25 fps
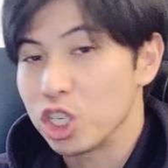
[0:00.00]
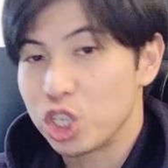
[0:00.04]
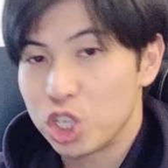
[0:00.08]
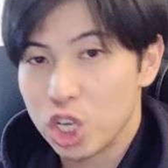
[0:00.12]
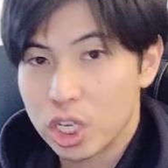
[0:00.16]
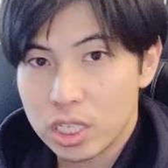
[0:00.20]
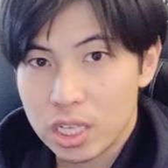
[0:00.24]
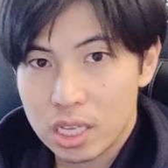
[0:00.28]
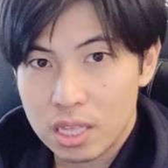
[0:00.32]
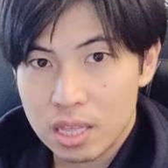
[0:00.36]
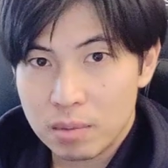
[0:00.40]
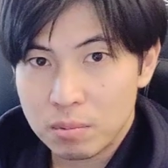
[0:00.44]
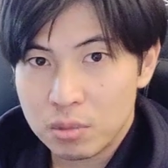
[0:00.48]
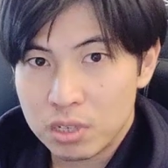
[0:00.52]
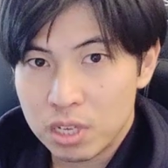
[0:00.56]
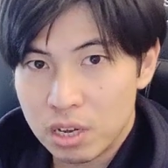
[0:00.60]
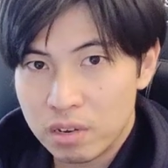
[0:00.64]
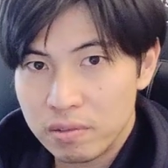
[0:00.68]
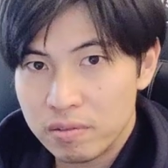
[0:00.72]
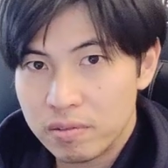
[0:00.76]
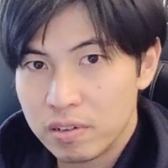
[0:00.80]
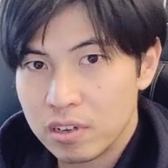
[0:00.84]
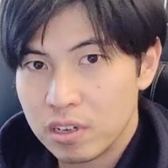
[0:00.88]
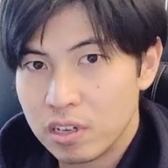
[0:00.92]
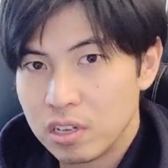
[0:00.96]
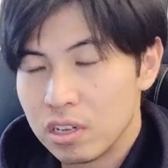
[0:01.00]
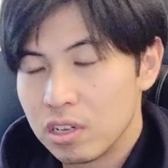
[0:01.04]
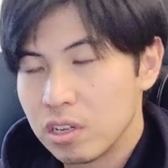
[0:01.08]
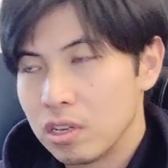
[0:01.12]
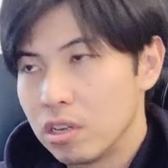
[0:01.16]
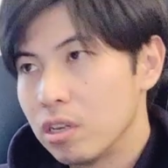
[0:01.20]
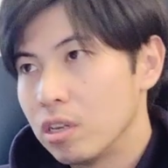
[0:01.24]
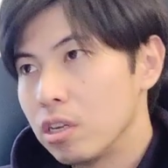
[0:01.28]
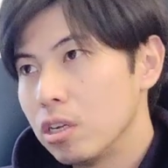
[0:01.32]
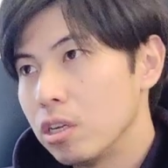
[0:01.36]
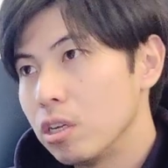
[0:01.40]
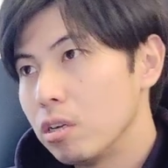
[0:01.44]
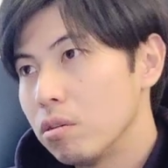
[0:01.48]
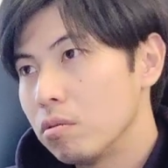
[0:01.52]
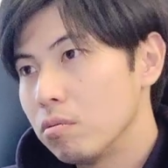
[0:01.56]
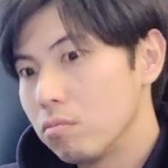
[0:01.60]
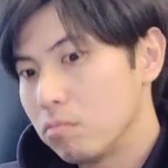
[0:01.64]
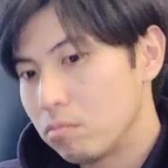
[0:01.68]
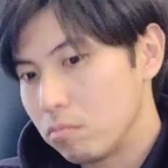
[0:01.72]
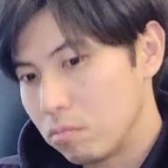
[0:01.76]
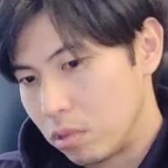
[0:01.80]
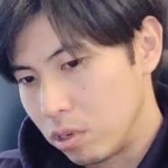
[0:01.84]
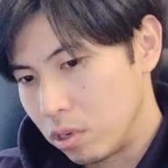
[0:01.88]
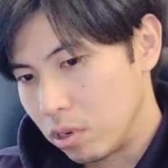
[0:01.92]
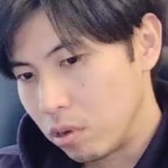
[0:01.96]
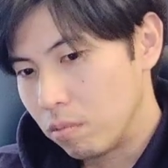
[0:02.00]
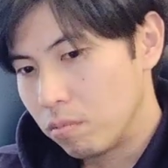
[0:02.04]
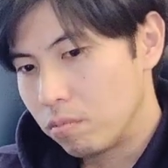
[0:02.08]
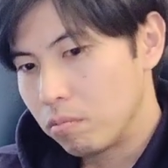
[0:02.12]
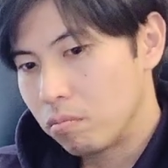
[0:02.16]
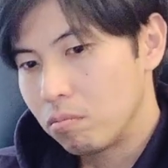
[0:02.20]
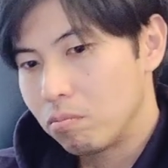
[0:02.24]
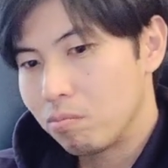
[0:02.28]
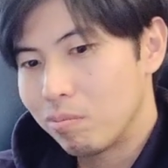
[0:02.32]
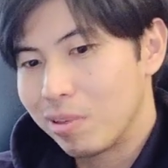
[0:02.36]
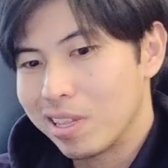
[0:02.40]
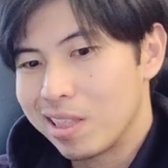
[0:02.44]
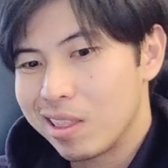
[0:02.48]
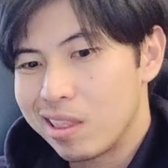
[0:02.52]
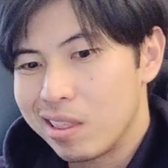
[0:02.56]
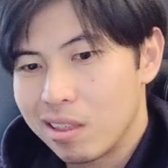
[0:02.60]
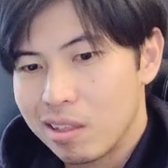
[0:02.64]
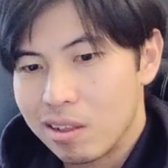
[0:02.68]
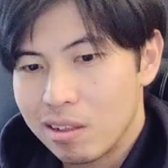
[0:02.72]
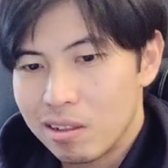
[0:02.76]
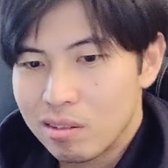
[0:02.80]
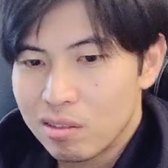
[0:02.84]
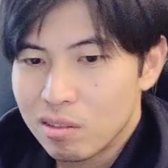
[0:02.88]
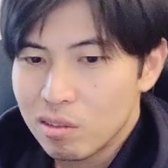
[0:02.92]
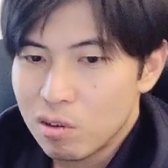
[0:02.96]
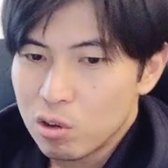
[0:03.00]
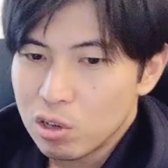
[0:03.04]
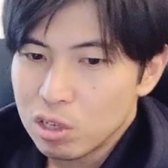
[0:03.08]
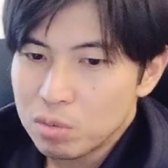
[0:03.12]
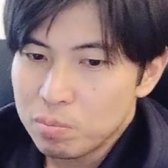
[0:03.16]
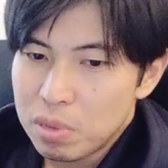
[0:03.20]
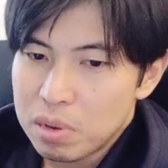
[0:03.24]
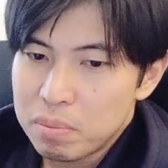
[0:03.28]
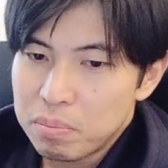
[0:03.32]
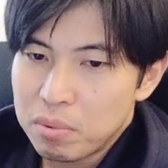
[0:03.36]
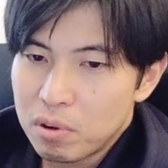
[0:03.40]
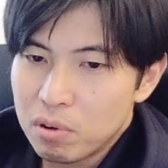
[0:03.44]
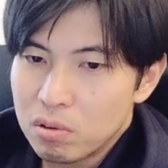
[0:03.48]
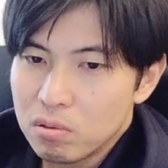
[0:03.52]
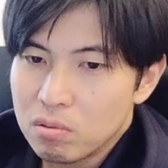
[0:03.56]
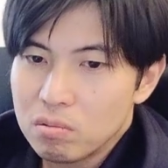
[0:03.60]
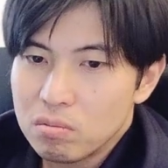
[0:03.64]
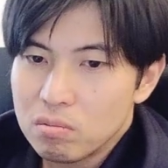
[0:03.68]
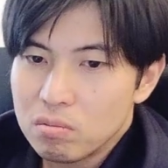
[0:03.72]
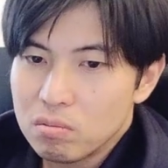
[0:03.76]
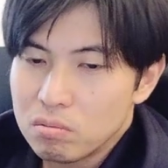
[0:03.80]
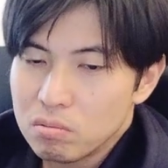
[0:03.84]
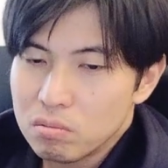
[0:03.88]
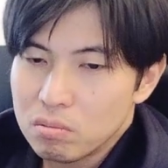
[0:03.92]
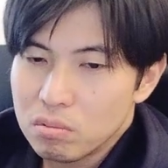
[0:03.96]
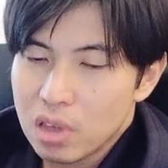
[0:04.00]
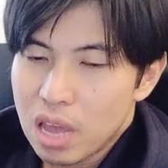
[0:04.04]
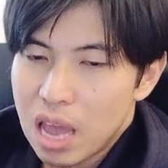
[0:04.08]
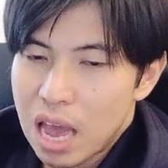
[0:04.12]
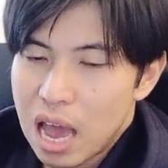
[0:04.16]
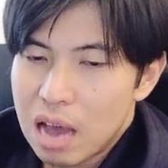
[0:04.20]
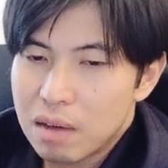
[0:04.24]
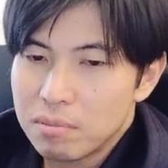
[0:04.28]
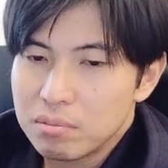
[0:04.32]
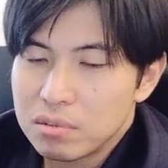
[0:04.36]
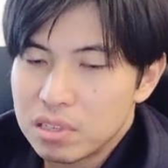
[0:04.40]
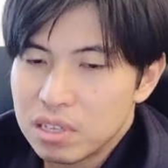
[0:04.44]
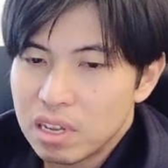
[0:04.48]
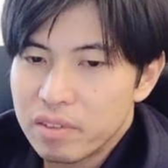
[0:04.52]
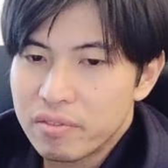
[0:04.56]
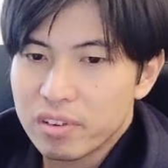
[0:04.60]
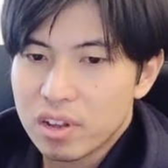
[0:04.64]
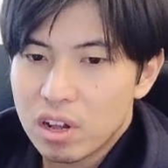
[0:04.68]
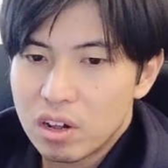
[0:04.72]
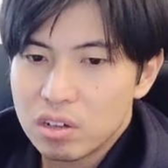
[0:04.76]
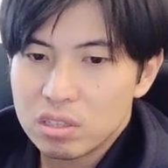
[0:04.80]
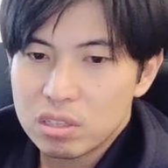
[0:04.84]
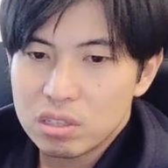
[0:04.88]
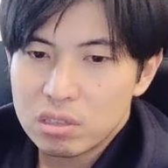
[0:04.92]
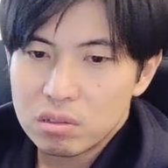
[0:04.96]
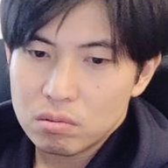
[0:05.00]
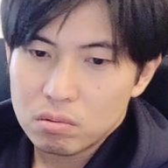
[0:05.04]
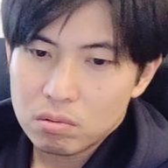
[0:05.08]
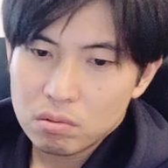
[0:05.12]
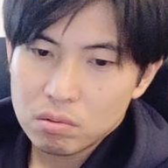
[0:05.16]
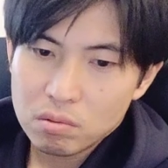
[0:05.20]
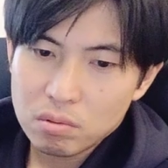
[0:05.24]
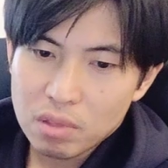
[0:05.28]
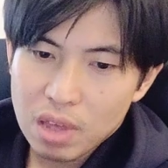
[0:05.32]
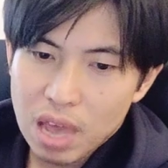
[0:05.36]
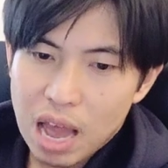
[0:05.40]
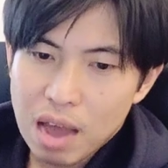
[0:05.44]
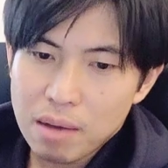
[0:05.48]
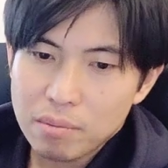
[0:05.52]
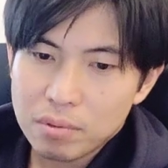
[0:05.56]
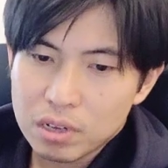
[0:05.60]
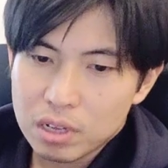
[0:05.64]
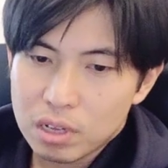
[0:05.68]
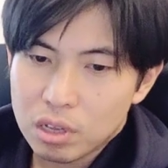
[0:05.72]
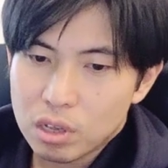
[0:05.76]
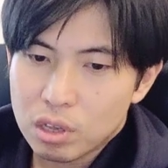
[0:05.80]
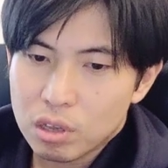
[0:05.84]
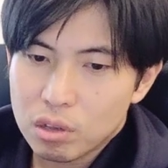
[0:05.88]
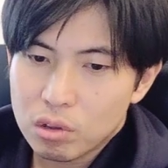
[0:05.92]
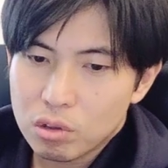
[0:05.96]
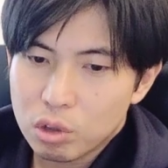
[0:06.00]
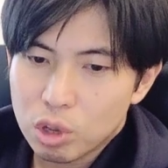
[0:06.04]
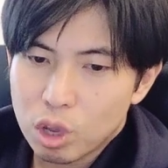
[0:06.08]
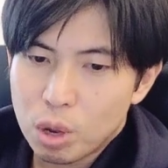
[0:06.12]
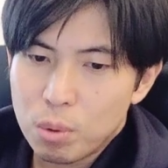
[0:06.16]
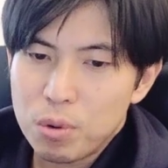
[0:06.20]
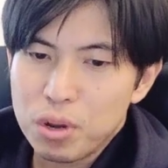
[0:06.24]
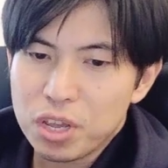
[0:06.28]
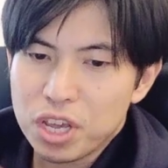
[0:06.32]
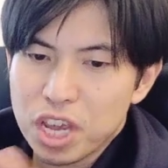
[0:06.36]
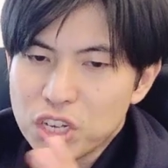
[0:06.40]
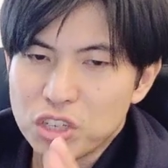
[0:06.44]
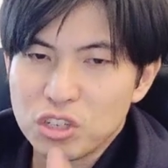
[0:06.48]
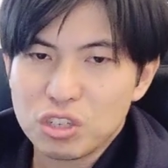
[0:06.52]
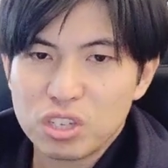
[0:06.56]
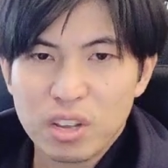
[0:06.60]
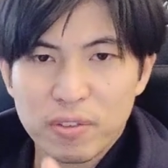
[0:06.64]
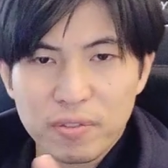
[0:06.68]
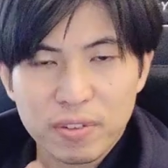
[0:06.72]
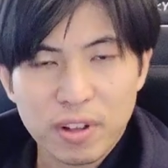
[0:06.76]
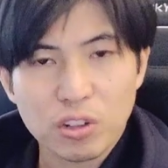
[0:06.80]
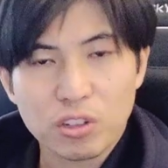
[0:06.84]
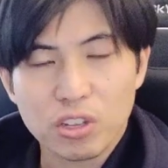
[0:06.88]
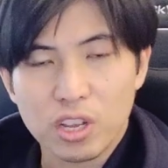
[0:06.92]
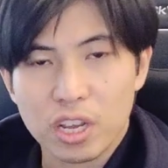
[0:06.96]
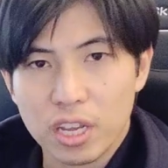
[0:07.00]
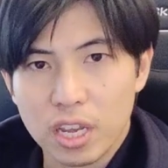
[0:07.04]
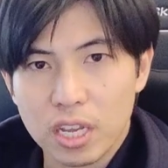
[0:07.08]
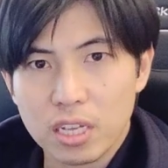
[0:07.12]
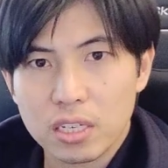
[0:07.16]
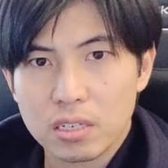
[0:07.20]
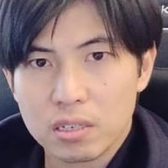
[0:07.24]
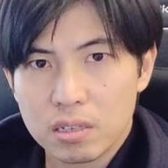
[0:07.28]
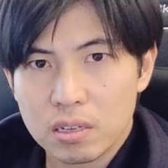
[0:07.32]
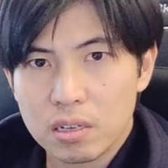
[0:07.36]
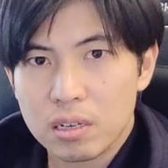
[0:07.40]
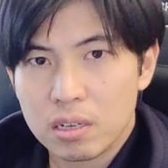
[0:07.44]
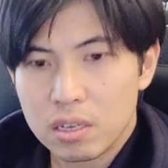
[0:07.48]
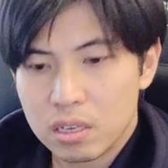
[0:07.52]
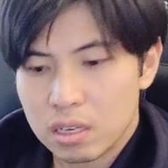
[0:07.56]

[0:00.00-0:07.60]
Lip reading: adjusting themselves, you know? But those people, they have a communication difficulty, I guess.